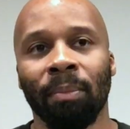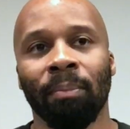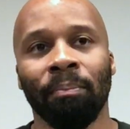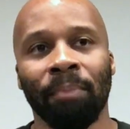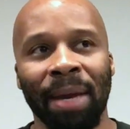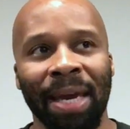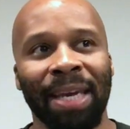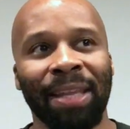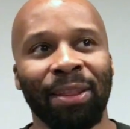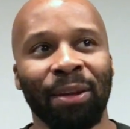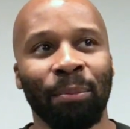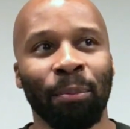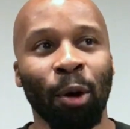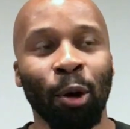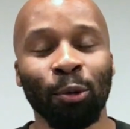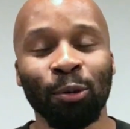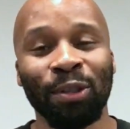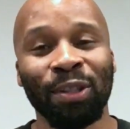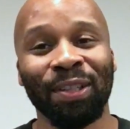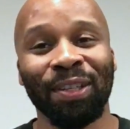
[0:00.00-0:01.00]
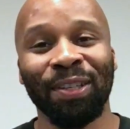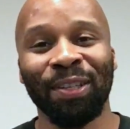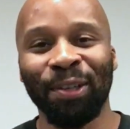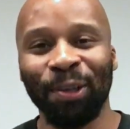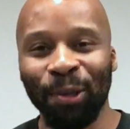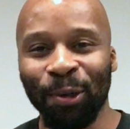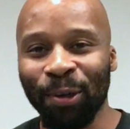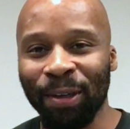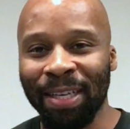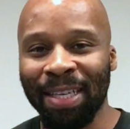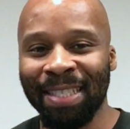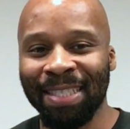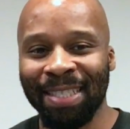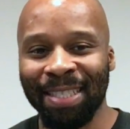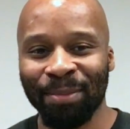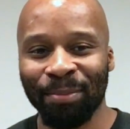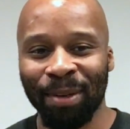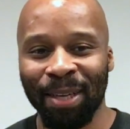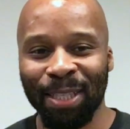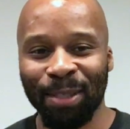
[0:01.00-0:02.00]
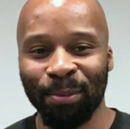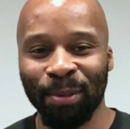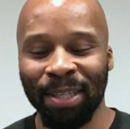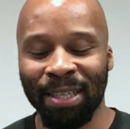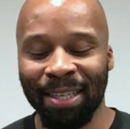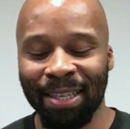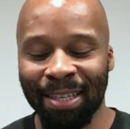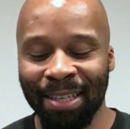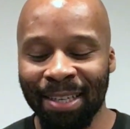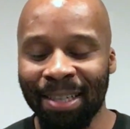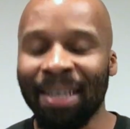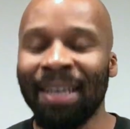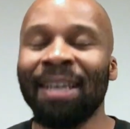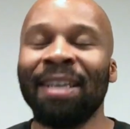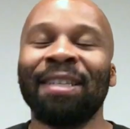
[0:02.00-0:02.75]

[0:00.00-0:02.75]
made the most noise this past weekend.